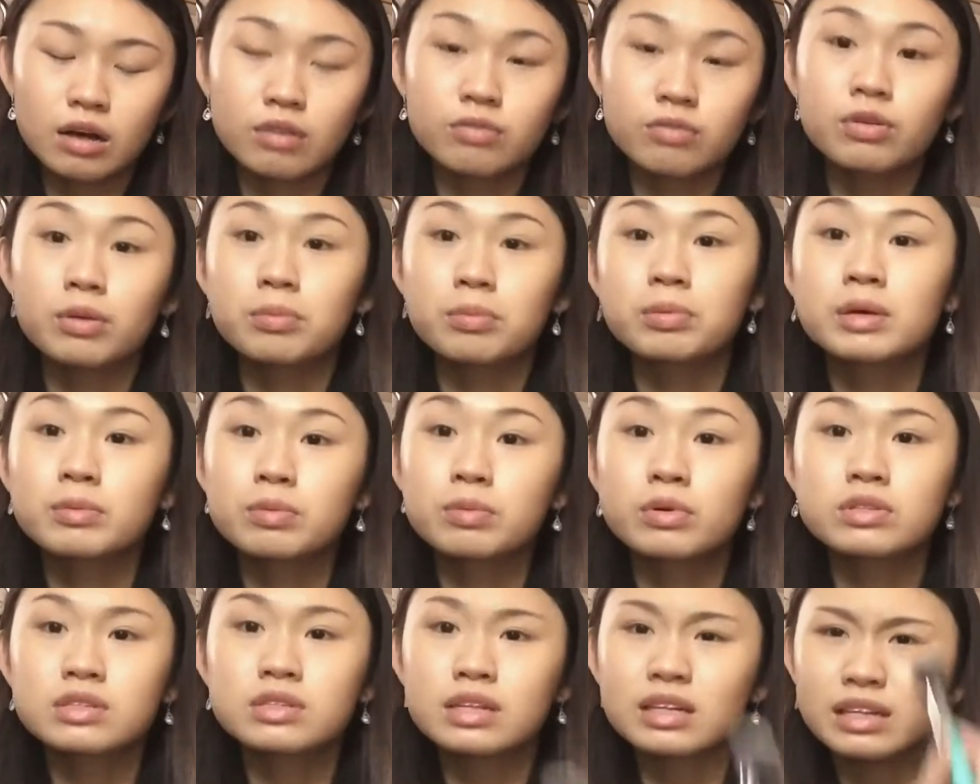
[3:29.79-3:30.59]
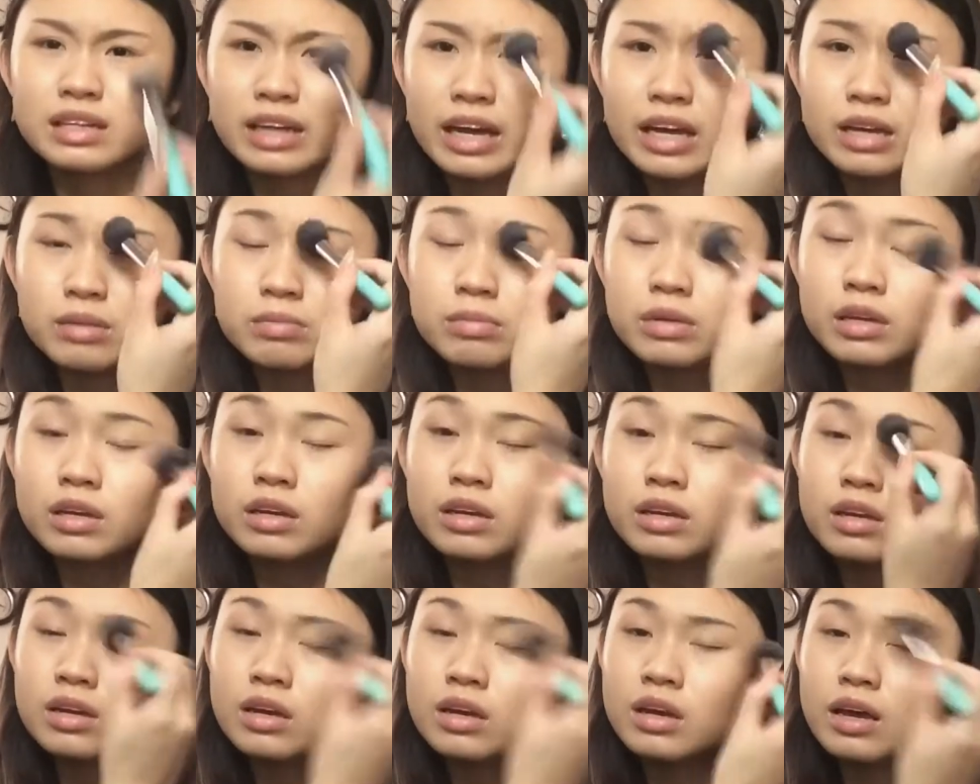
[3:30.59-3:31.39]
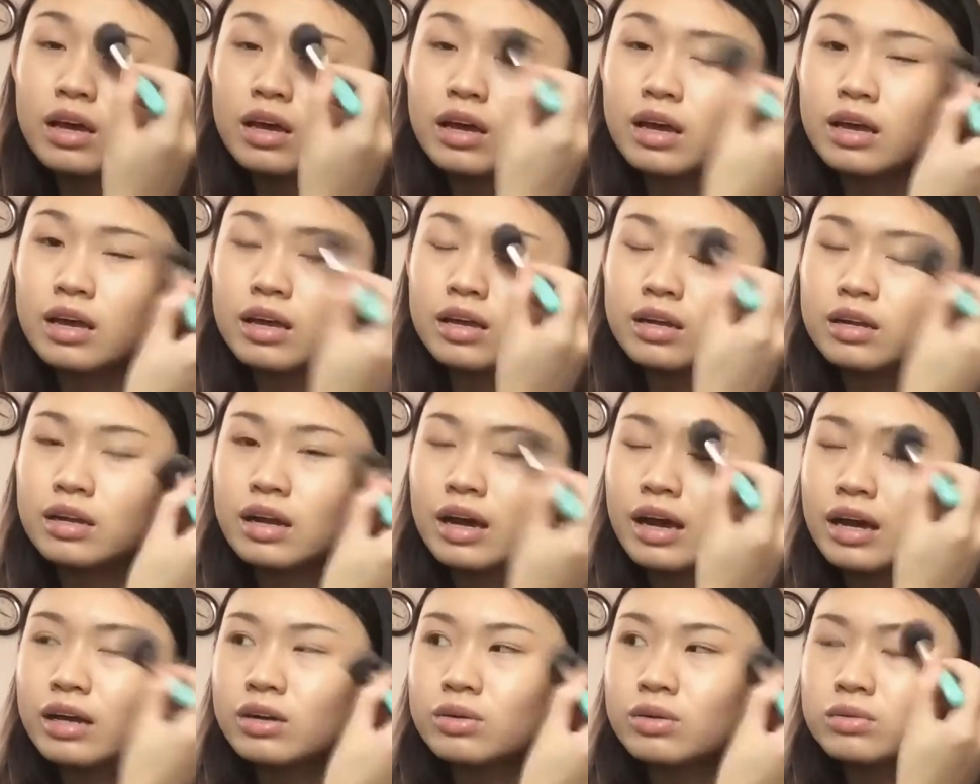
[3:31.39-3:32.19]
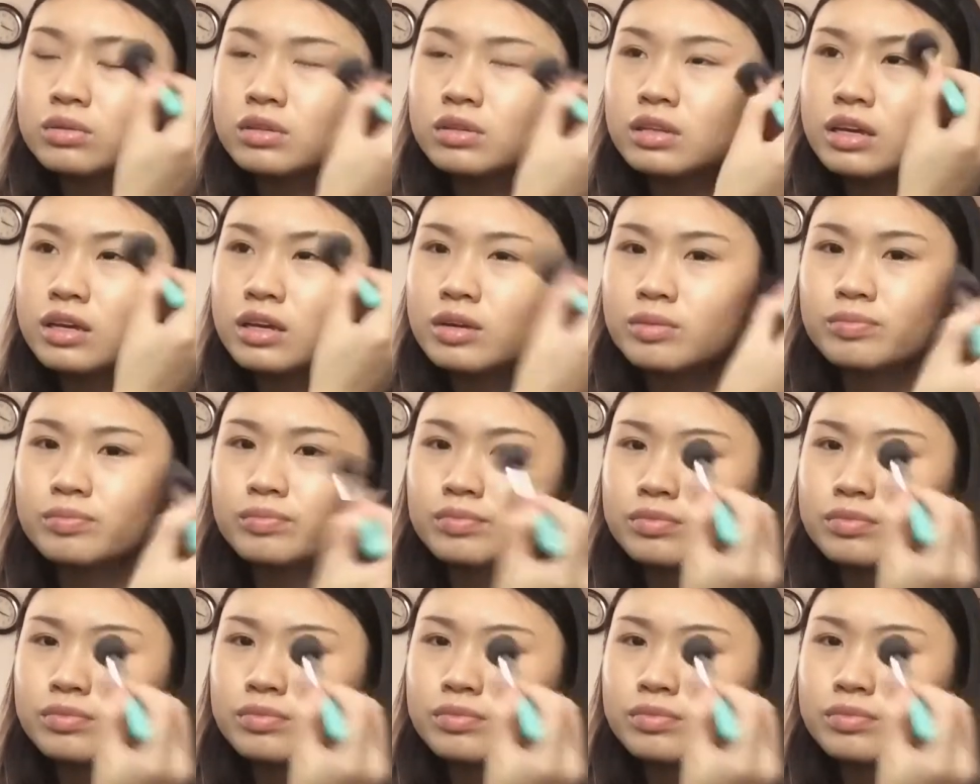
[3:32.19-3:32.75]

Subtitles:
for people to like me, and I don't think